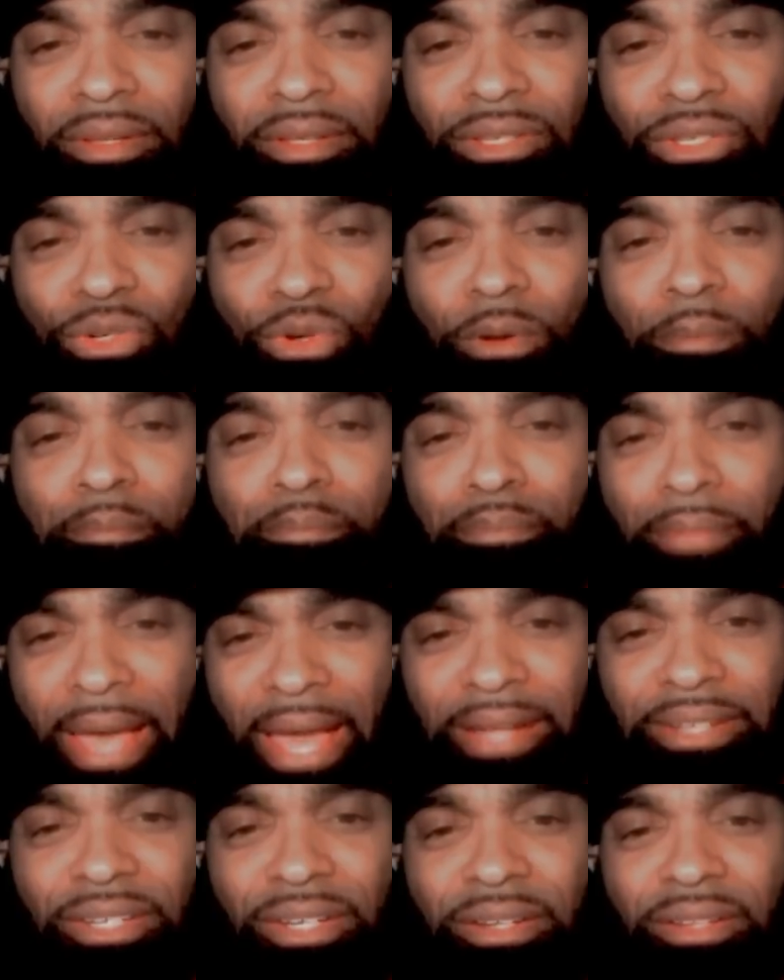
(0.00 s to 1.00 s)
Can you
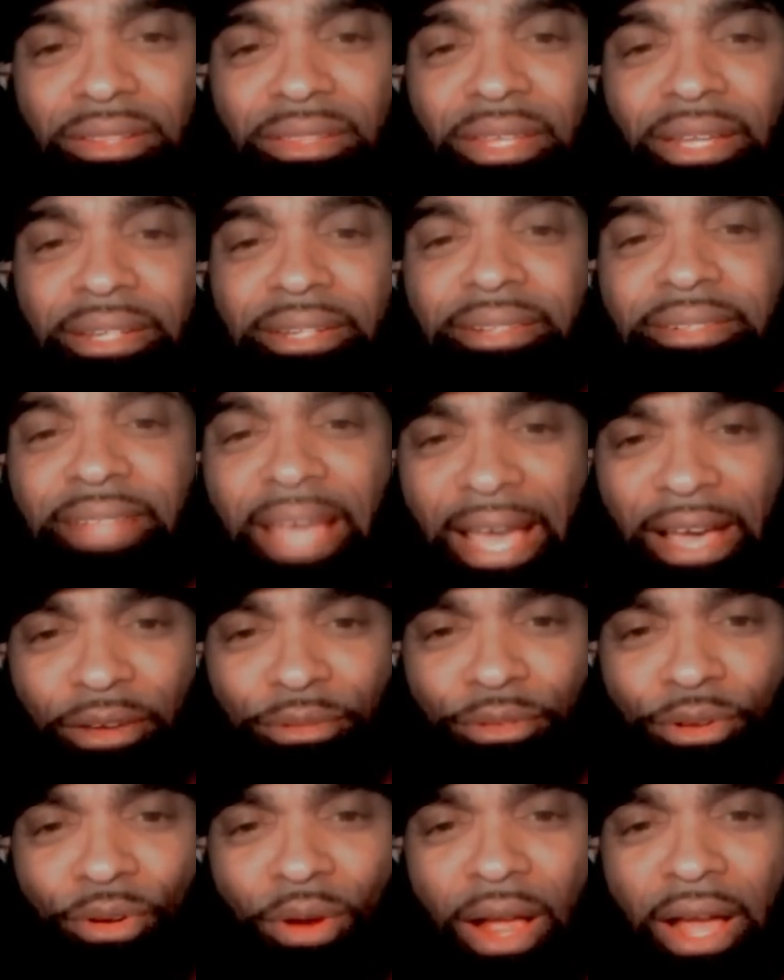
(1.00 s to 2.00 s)
imagine the
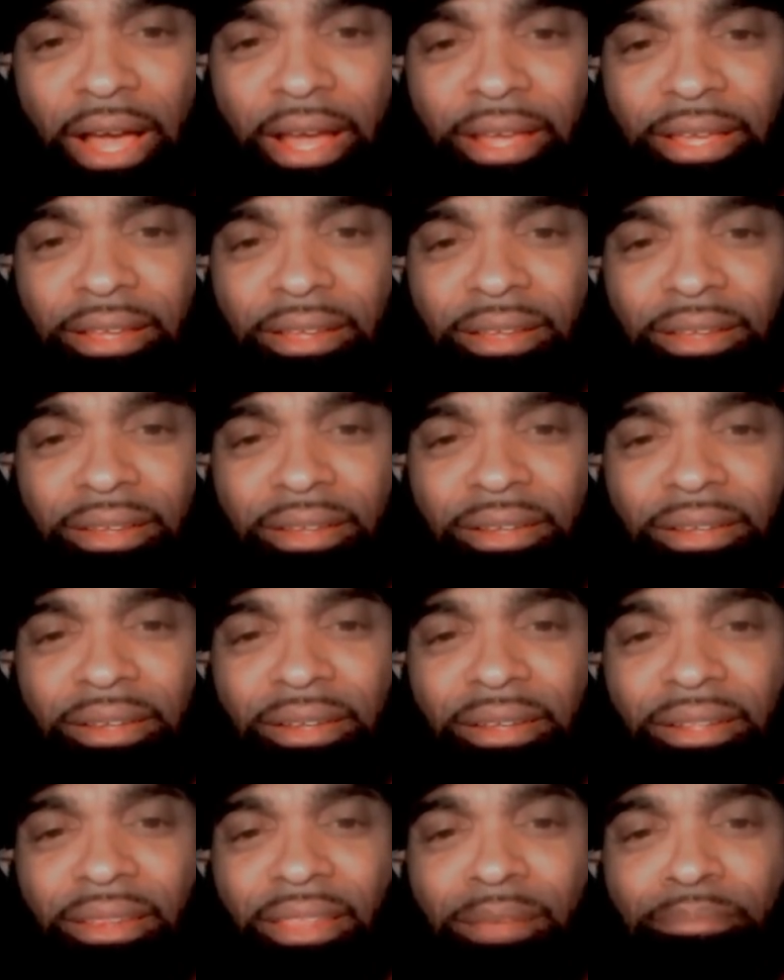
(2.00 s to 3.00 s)
down cry?
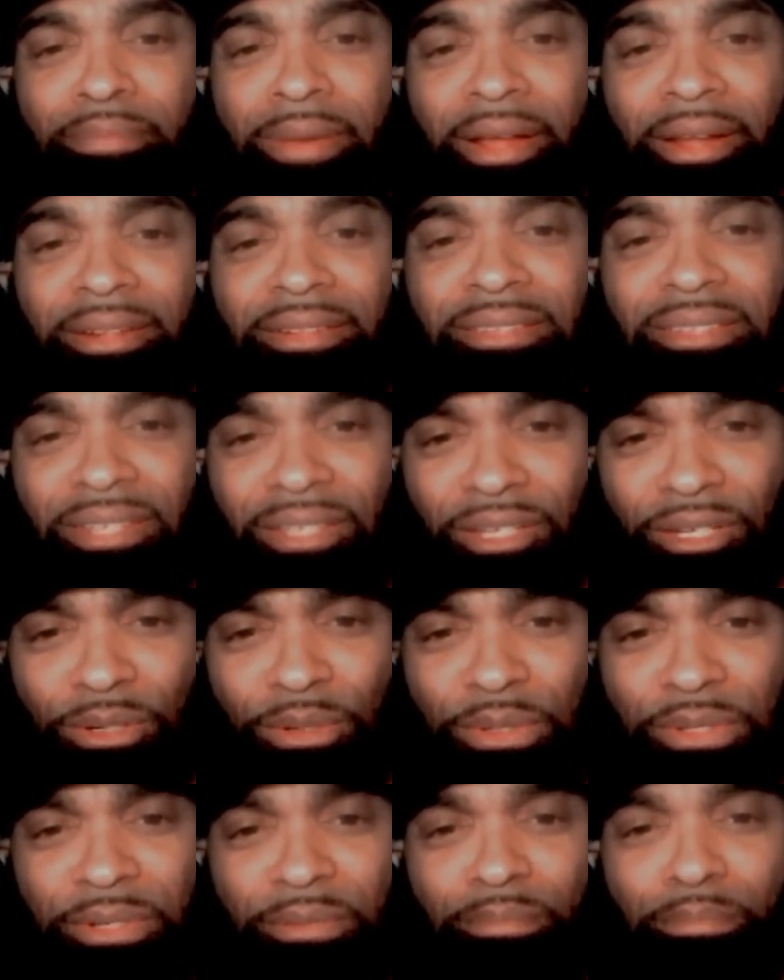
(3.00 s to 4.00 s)
The amount of
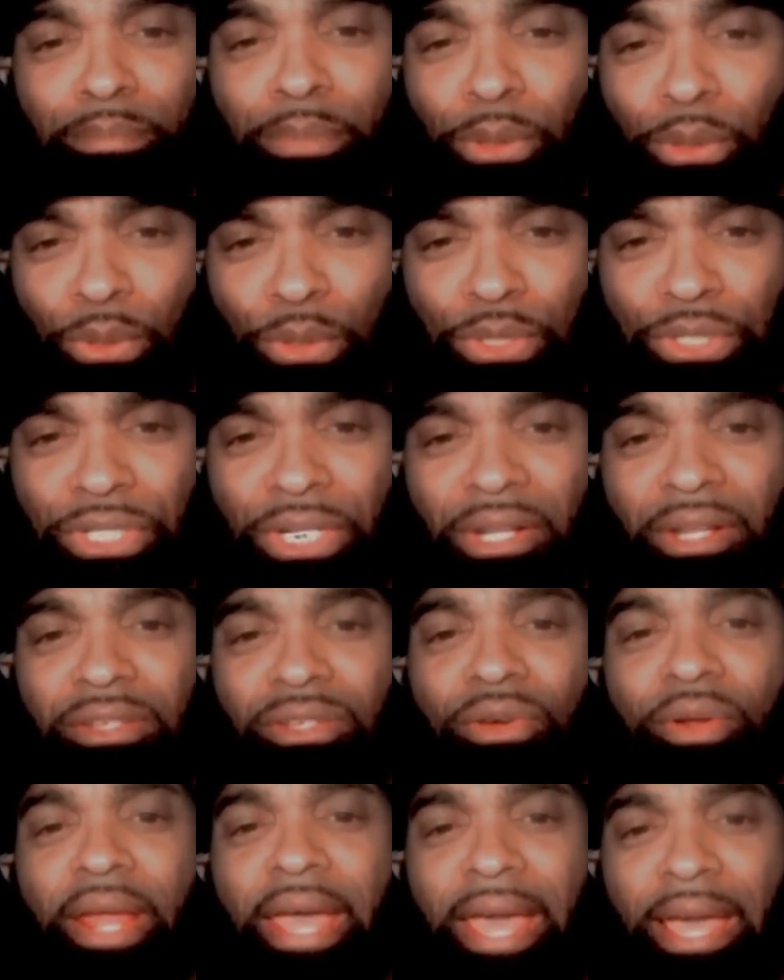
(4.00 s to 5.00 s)
tears and bullshit
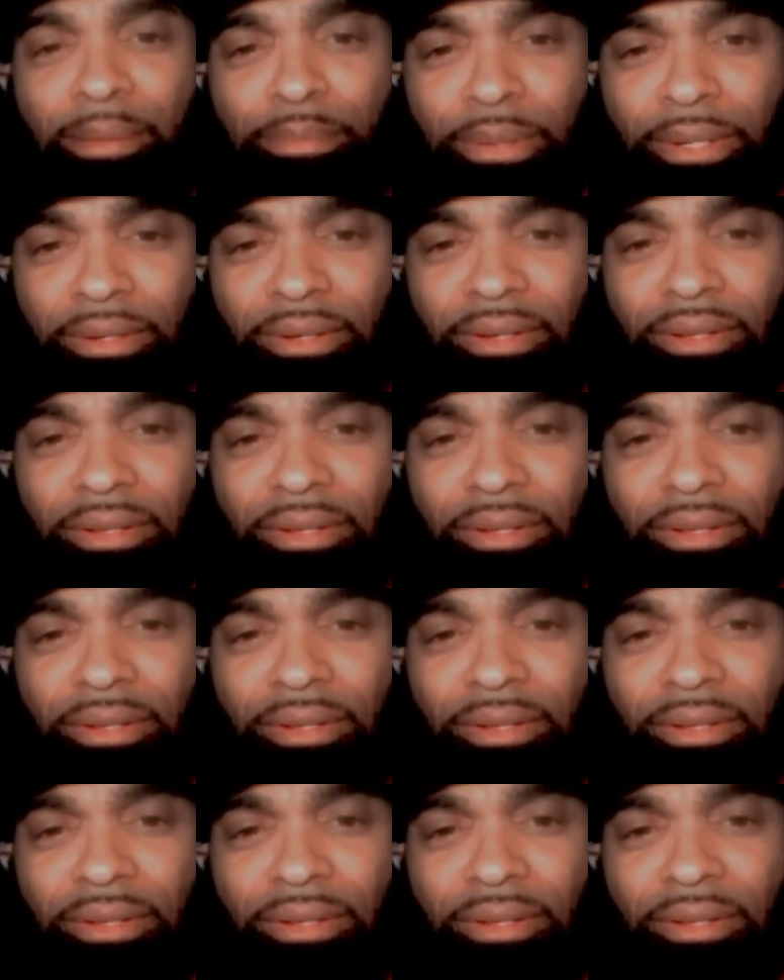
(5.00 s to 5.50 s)
that's going to happen?